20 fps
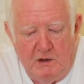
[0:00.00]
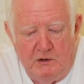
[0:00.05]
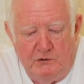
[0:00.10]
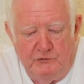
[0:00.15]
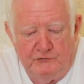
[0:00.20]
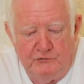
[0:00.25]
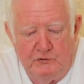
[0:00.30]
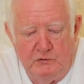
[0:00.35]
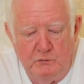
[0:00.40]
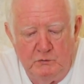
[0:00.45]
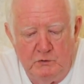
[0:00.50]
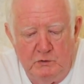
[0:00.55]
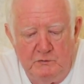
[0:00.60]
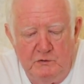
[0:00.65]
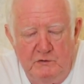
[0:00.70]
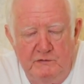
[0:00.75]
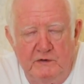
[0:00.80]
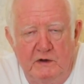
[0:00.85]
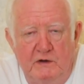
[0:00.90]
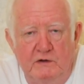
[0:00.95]
Soon we'll
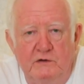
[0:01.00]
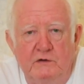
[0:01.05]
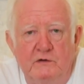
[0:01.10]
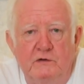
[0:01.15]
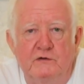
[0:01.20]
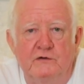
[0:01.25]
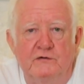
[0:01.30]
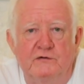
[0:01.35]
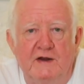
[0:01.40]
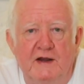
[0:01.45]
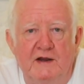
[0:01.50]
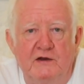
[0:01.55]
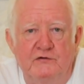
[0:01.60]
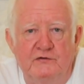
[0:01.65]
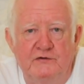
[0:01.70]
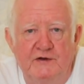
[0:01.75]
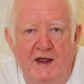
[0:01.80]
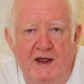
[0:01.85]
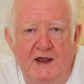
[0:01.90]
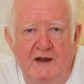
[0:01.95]
move on to stage
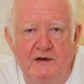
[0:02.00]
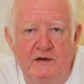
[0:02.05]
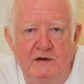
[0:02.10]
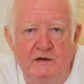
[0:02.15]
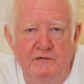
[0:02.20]
10